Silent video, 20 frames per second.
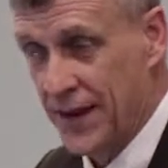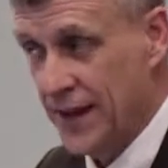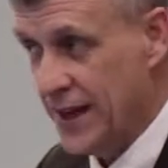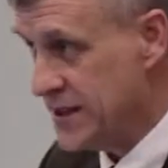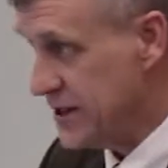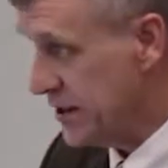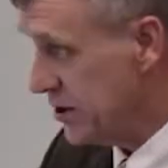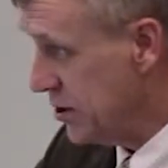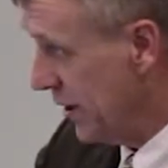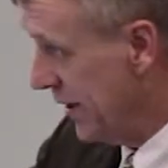
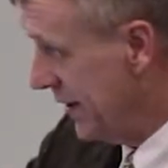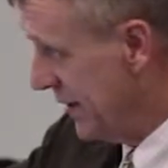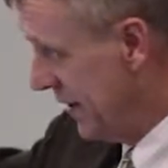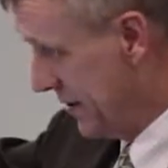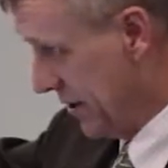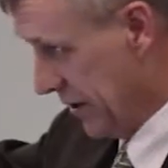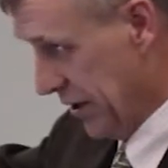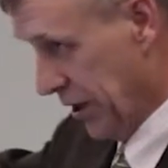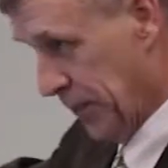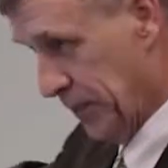There's
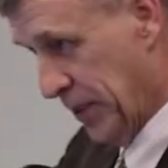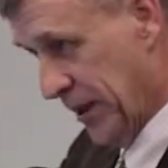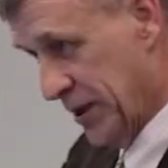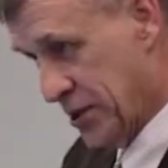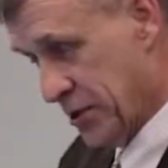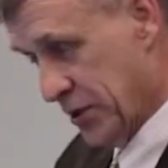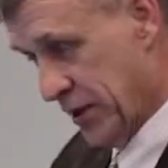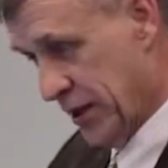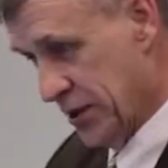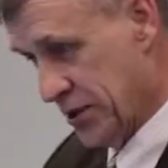a little
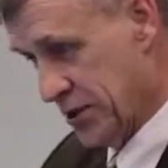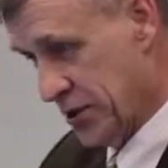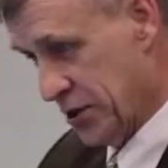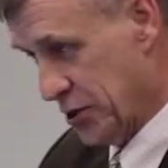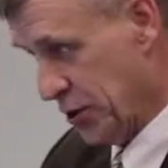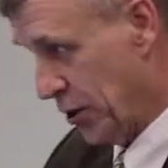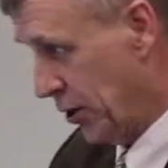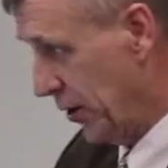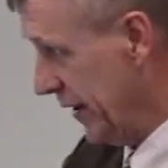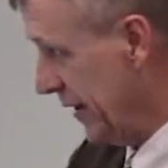picture. Here's the
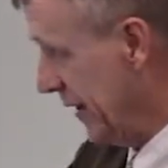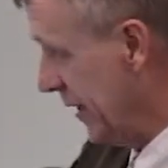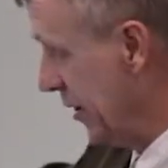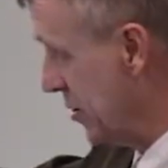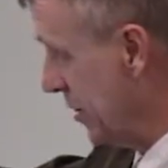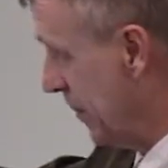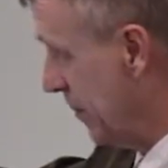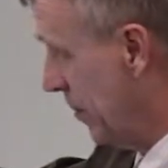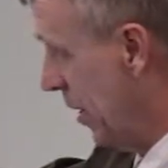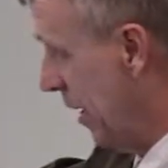toilet, and
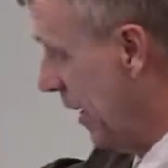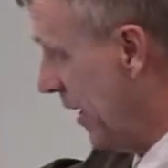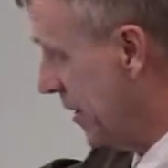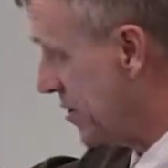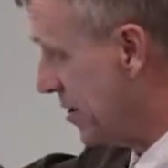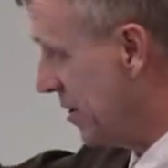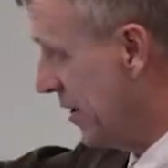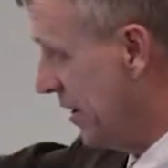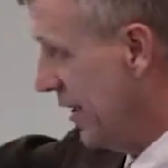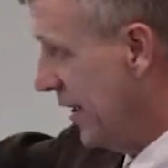here's a
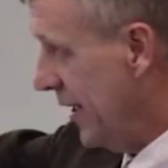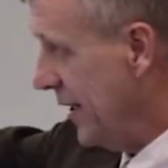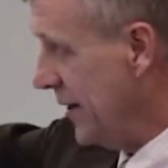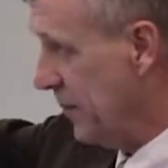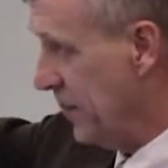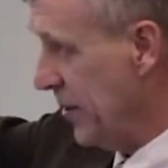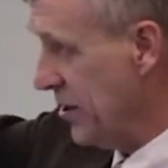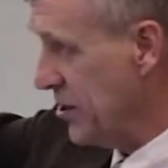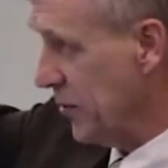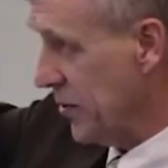brush. And
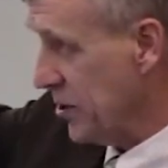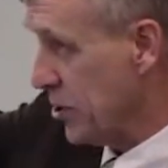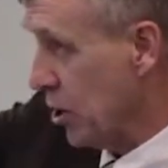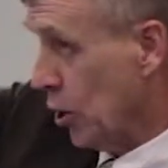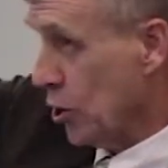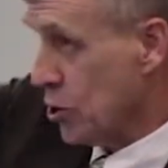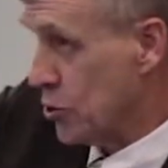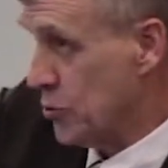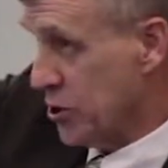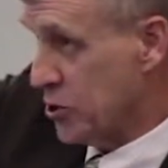the picture was
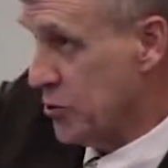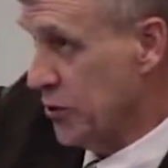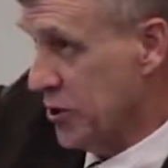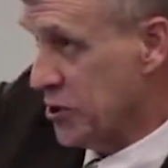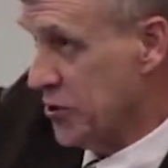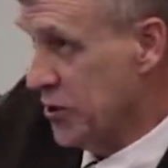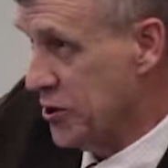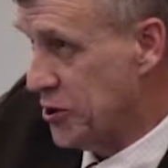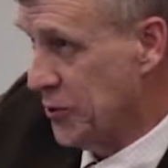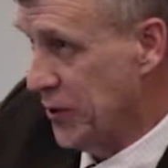swish,
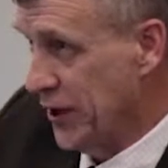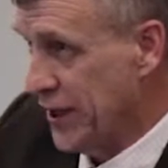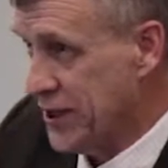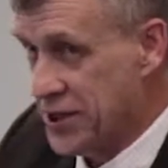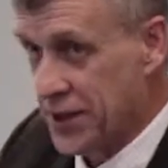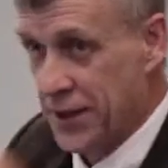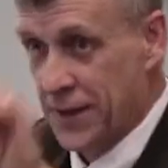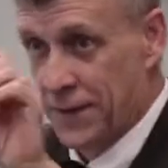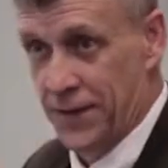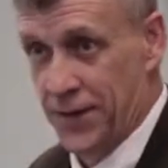swish, swish,
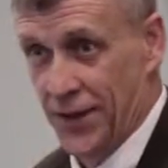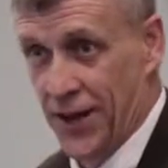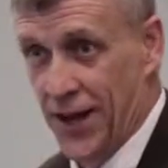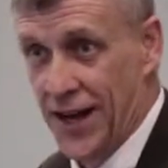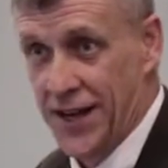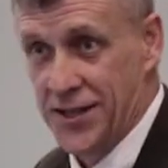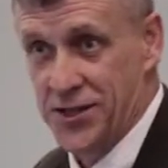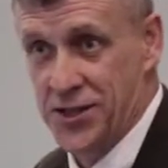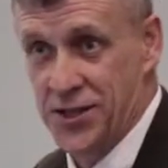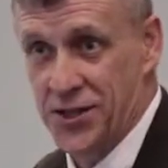swish,
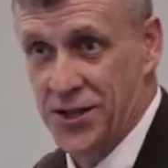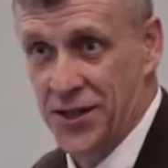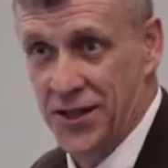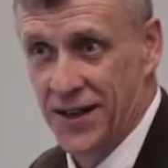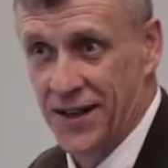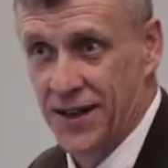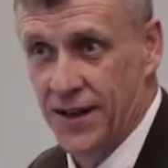flush.